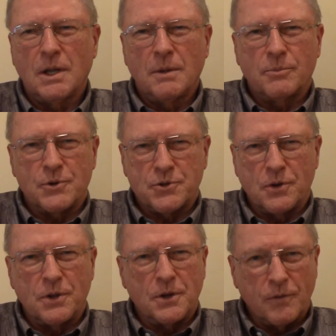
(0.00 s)

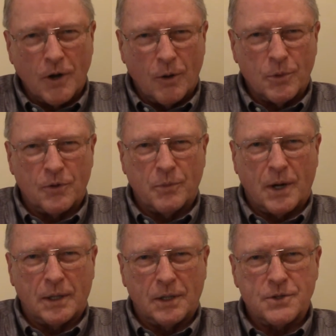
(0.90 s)
pursuing the development of
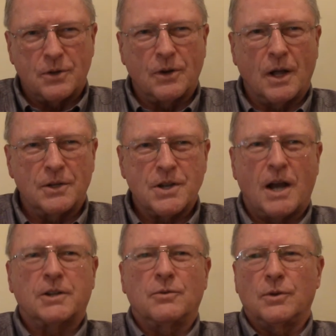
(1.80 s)
models, and not as
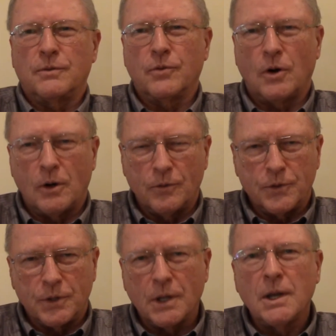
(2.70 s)
actively involved
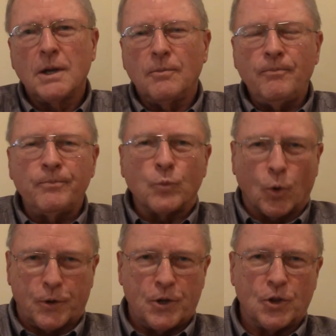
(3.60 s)
in
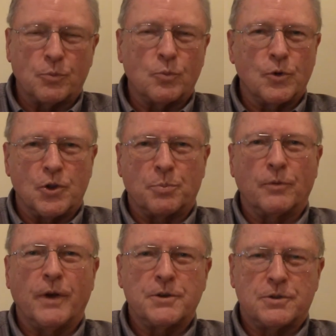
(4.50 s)
working with the
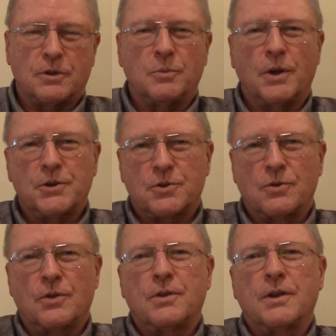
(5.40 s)
profession to make
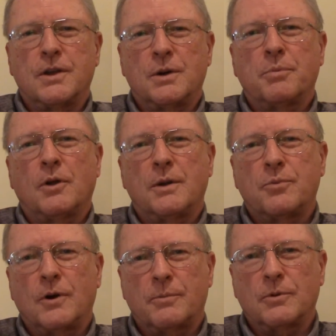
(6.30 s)
sure that they get applied
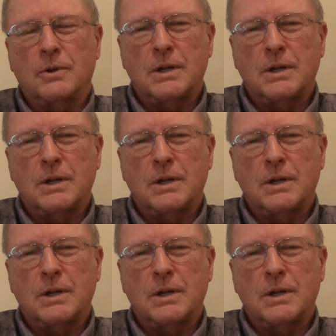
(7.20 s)
properly.